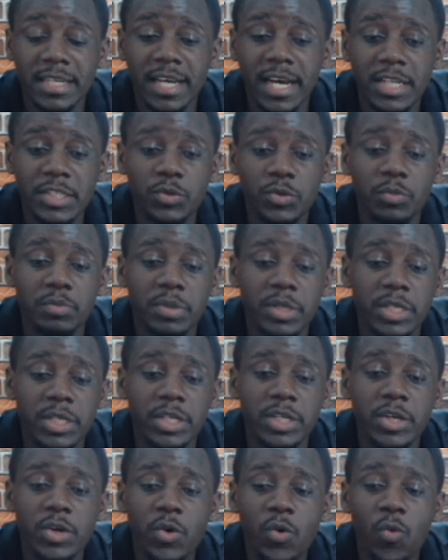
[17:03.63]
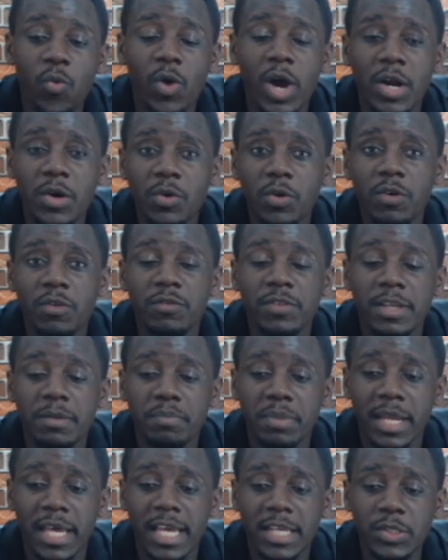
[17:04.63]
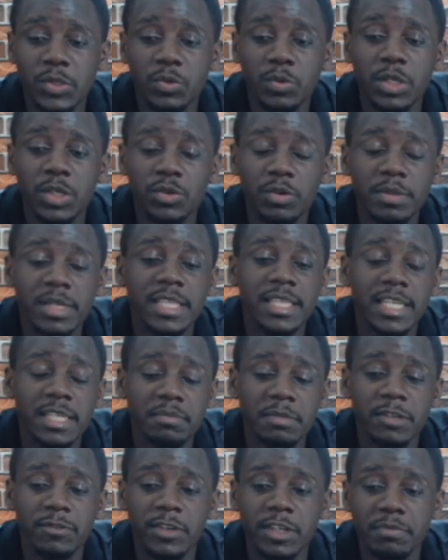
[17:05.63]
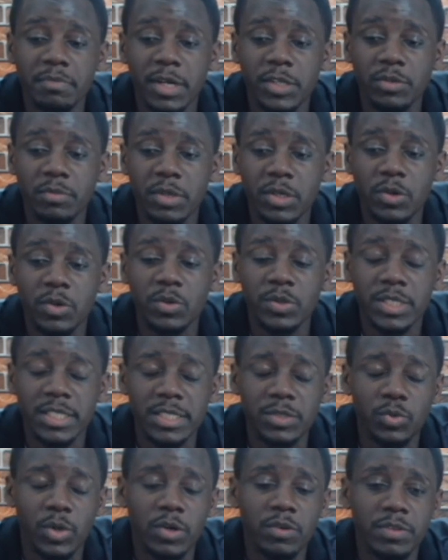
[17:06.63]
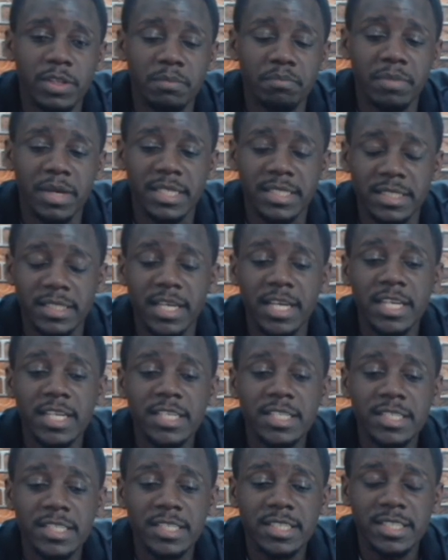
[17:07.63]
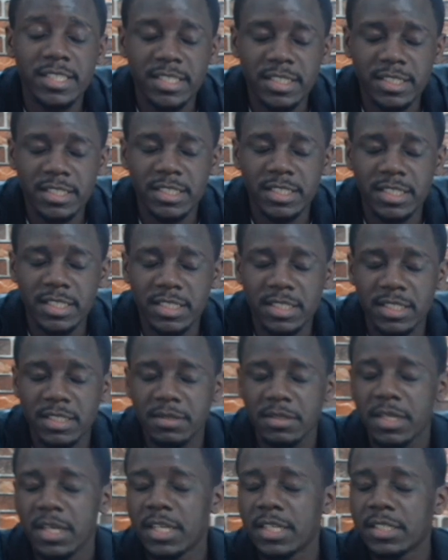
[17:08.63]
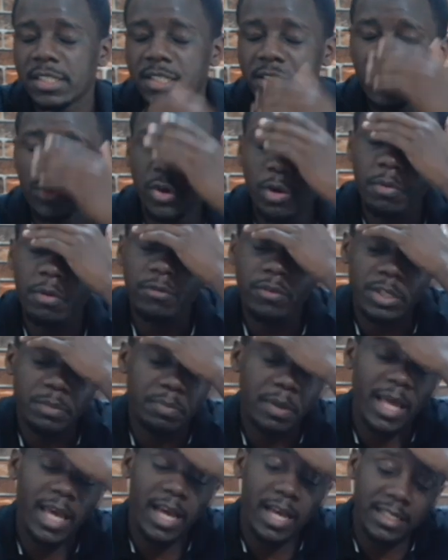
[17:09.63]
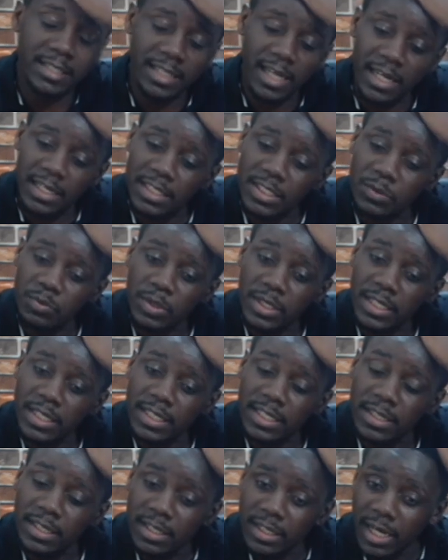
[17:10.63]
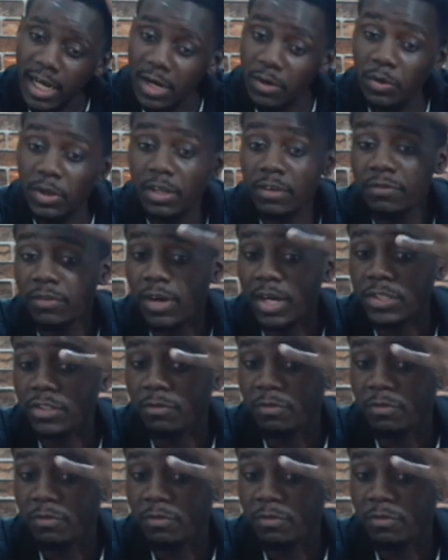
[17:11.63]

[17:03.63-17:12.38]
at to be one of the players to really dominate that midfield battle, because he's one of the best single pivot players, and it's really annoying for us of